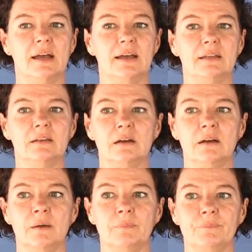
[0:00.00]
And
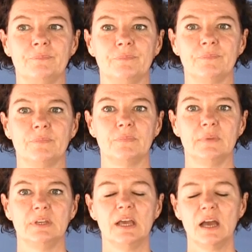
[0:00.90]
um,
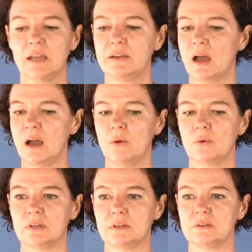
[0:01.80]
yeah,
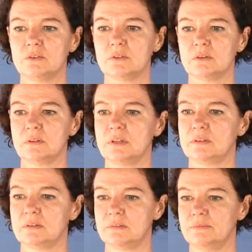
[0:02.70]
now it's just
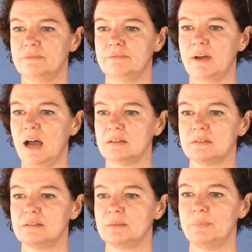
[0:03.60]
this
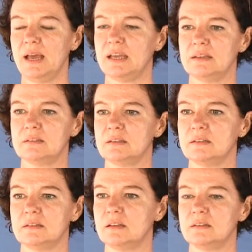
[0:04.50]
vast space.
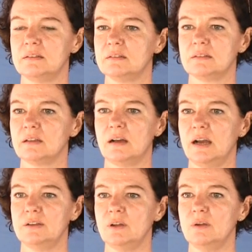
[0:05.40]
It's it's
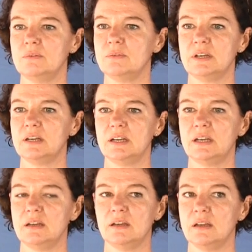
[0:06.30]
I don't
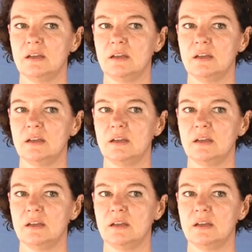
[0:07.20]
really